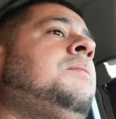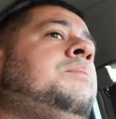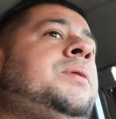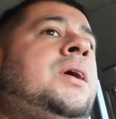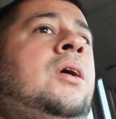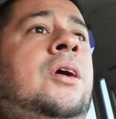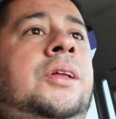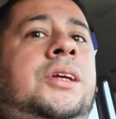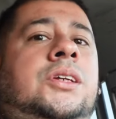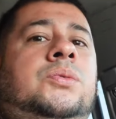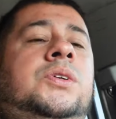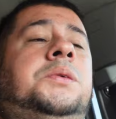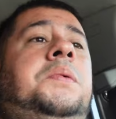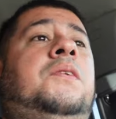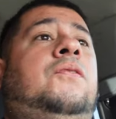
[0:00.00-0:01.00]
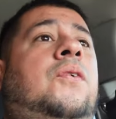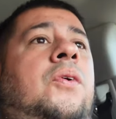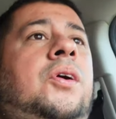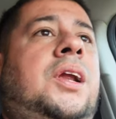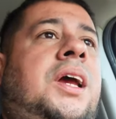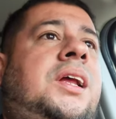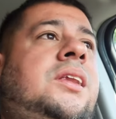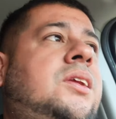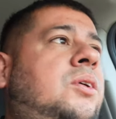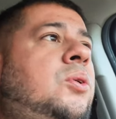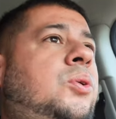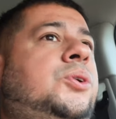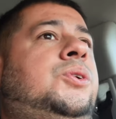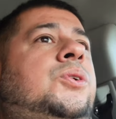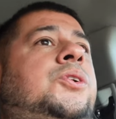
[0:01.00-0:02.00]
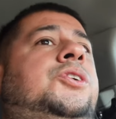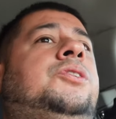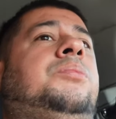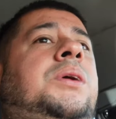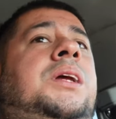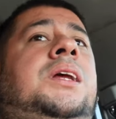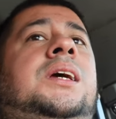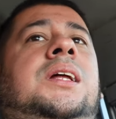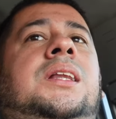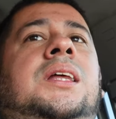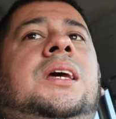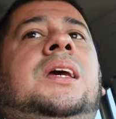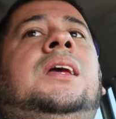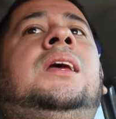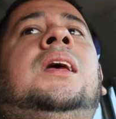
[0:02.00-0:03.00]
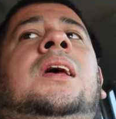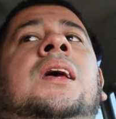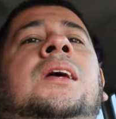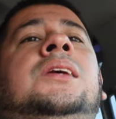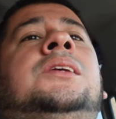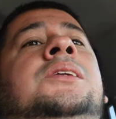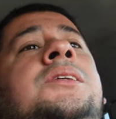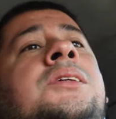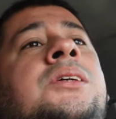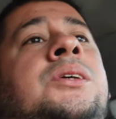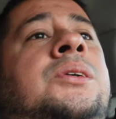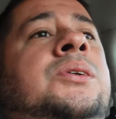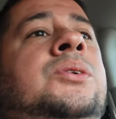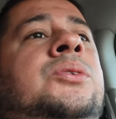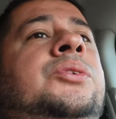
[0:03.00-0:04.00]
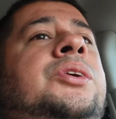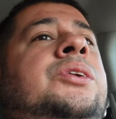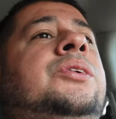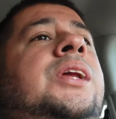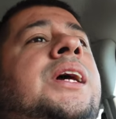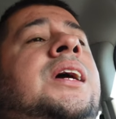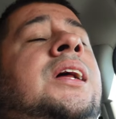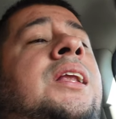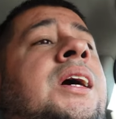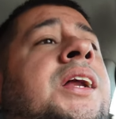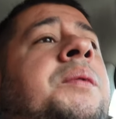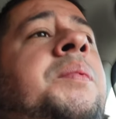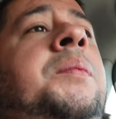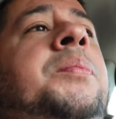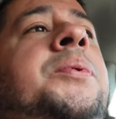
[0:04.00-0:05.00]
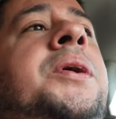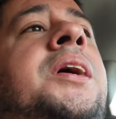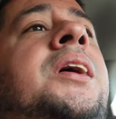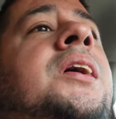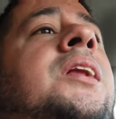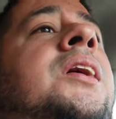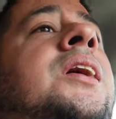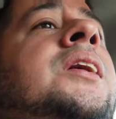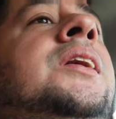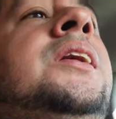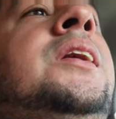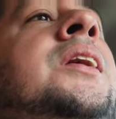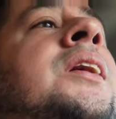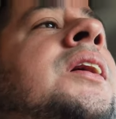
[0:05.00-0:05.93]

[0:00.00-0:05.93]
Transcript: But all this was before, like, the whole social media thing. So, you know, like, a lot of people get a lot of,